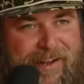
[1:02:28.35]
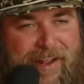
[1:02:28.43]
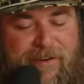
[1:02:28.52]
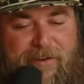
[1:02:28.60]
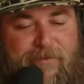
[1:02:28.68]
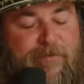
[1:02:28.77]

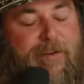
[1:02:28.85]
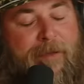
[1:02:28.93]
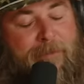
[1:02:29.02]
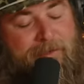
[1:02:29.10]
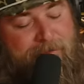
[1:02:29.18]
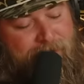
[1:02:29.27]
And
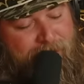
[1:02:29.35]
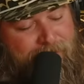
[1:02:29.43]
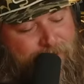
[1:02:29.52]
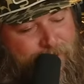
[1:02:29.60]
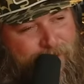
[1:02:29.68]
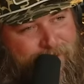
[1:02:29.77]
famous
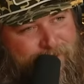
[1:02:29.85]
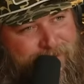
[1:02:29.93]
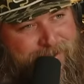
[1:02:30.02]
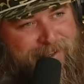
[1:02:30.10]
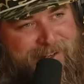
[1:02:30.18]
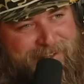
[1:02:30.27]
last
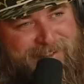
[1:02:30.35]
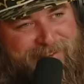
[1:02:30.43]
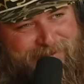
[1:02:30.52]
words because